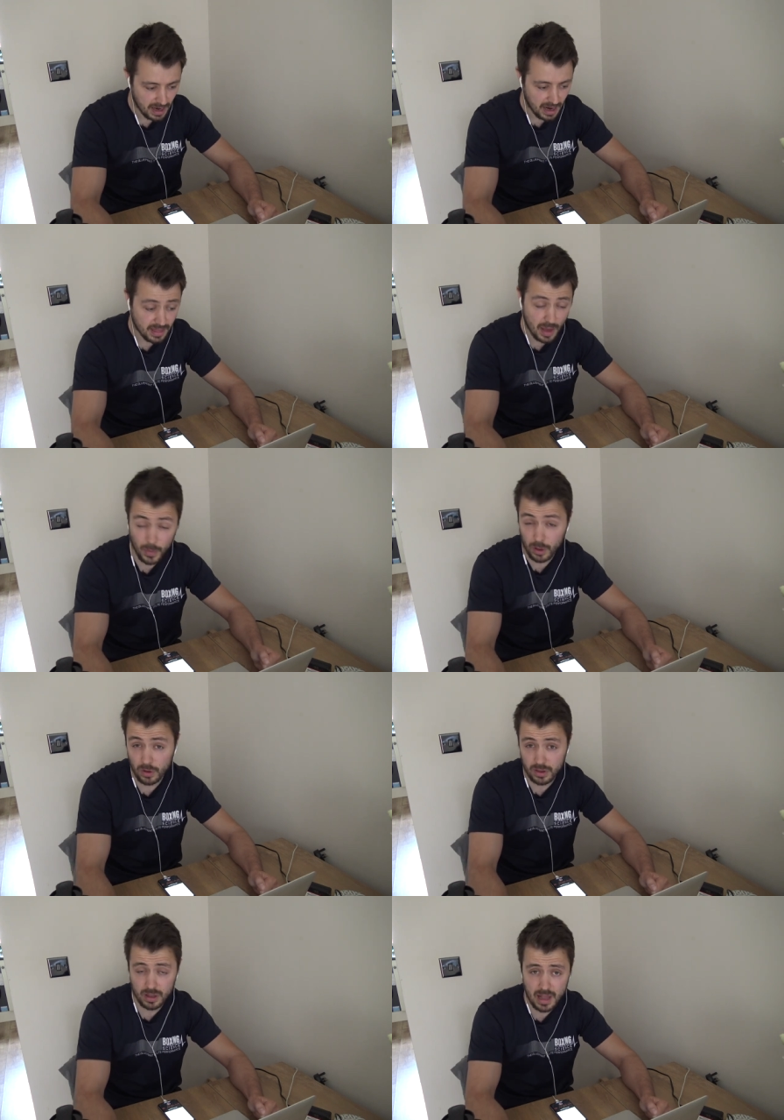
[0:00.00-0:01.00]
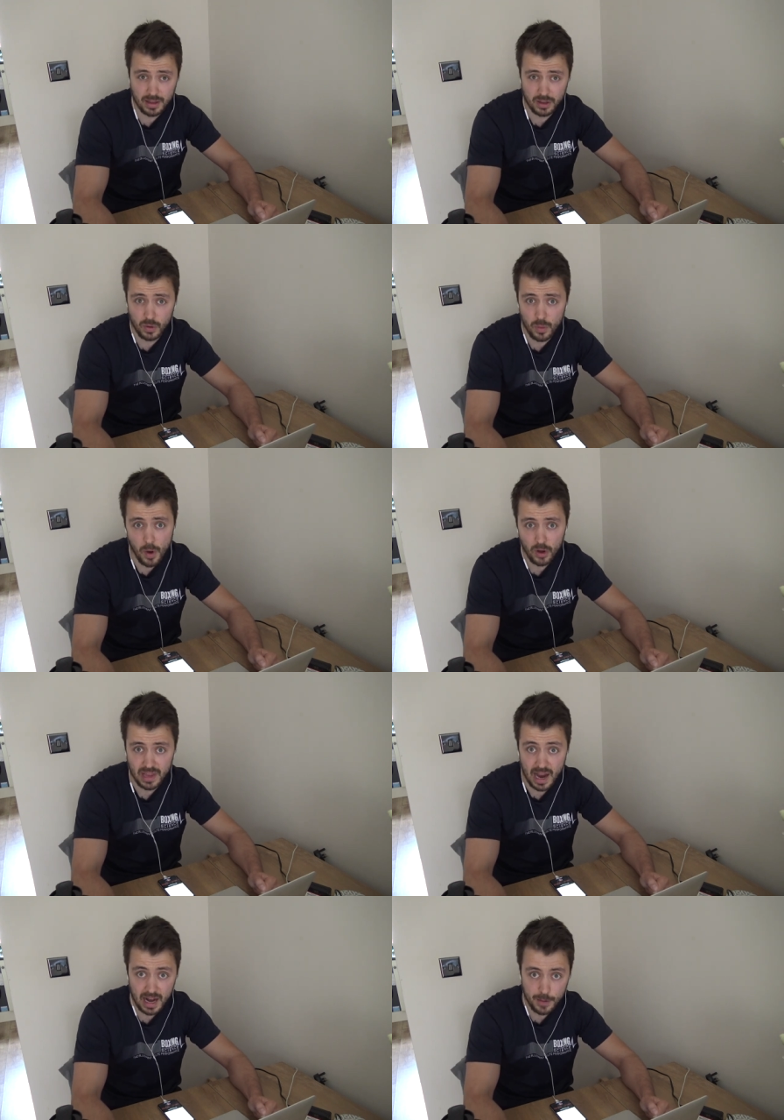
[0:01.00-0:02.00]
And then we look to like do a more
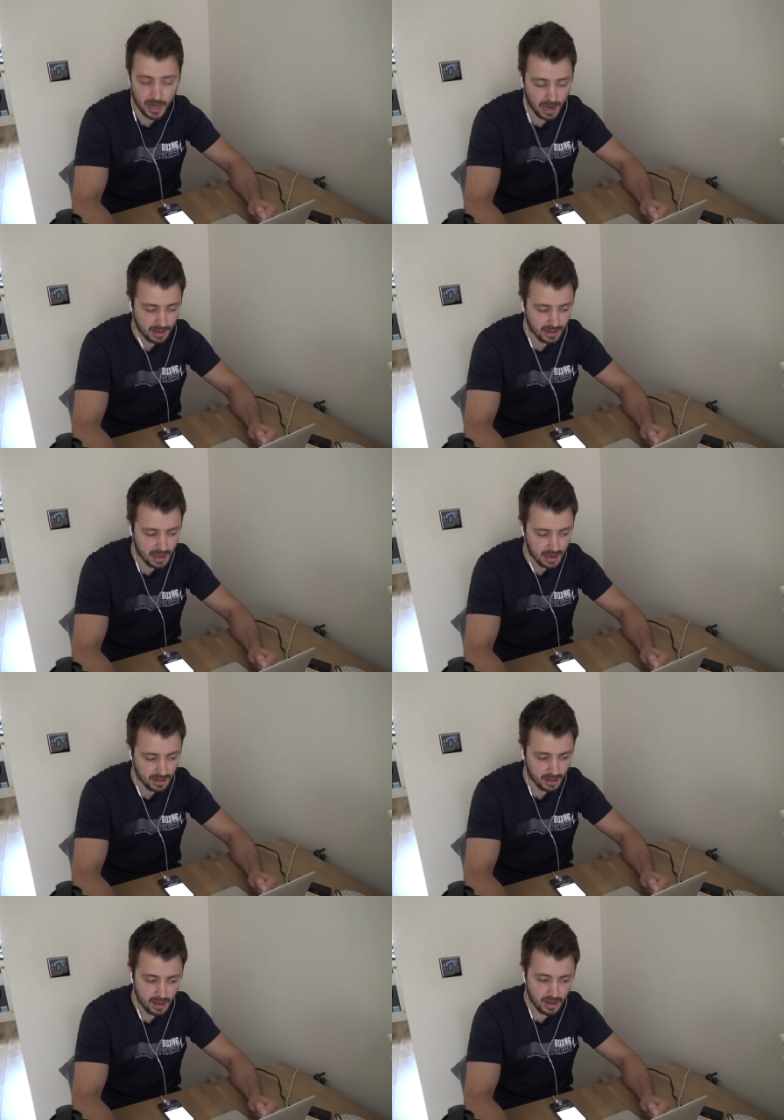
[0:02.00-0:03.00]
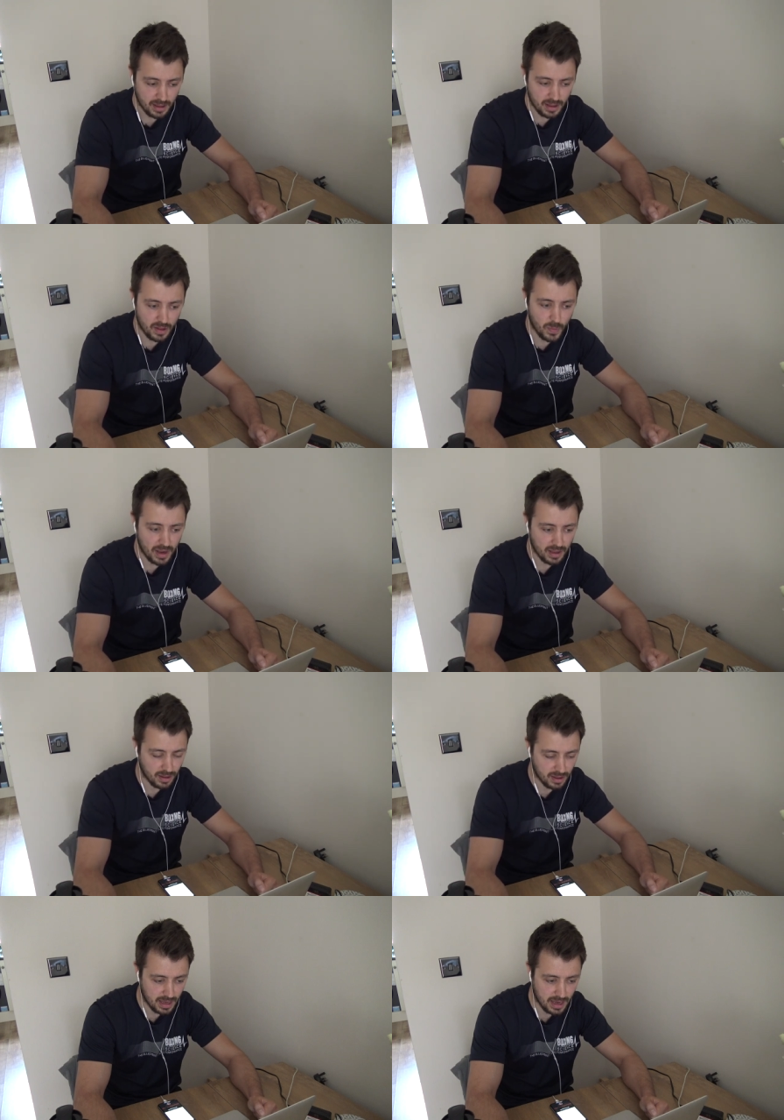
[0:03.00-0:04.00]
dynamic exercise. This is where you'll
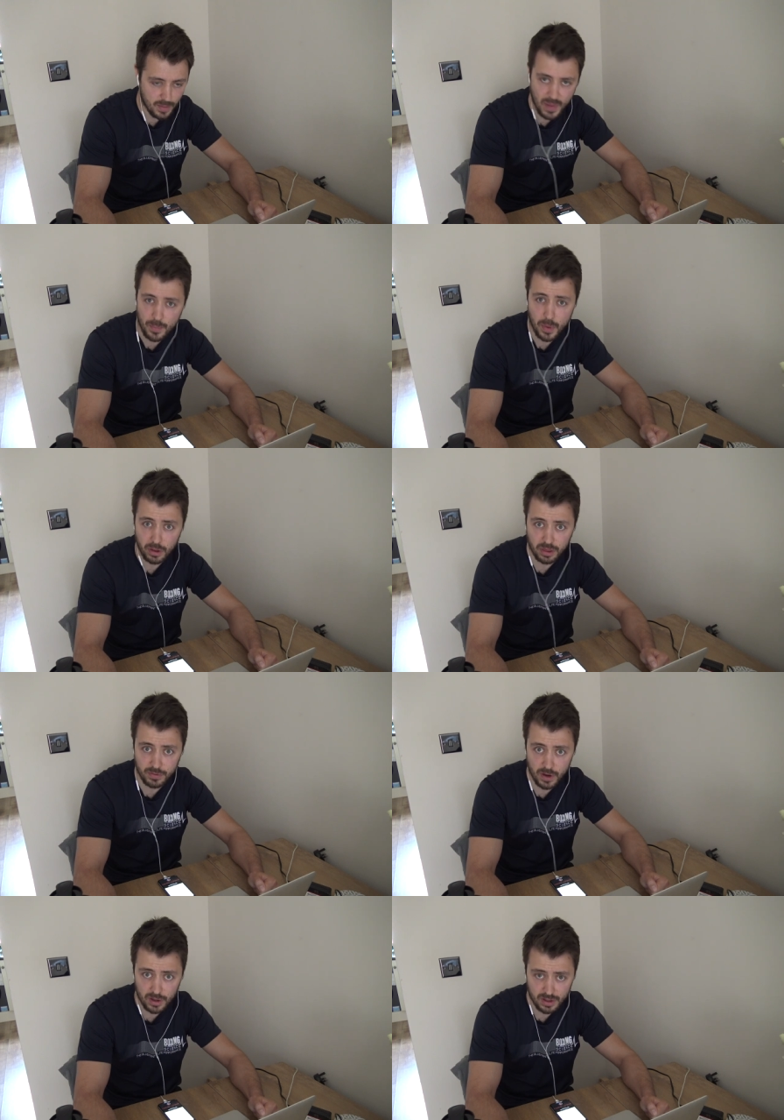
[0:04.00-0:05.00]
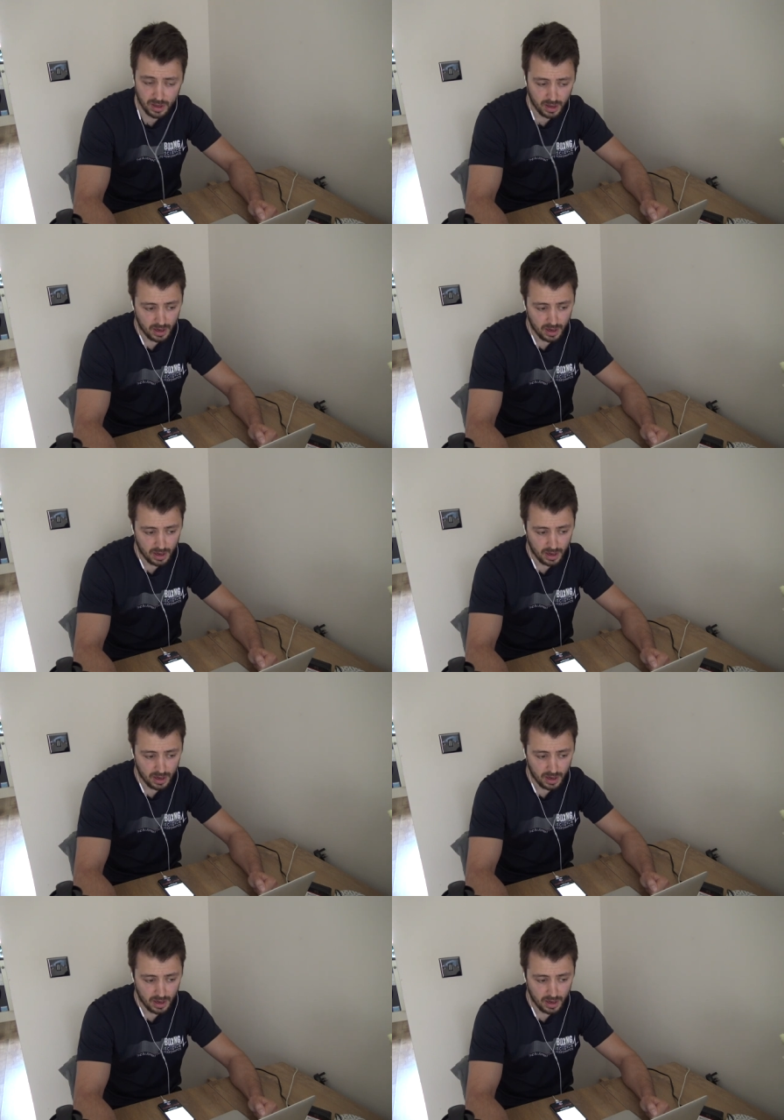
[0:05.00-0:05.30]
see your med ball throws.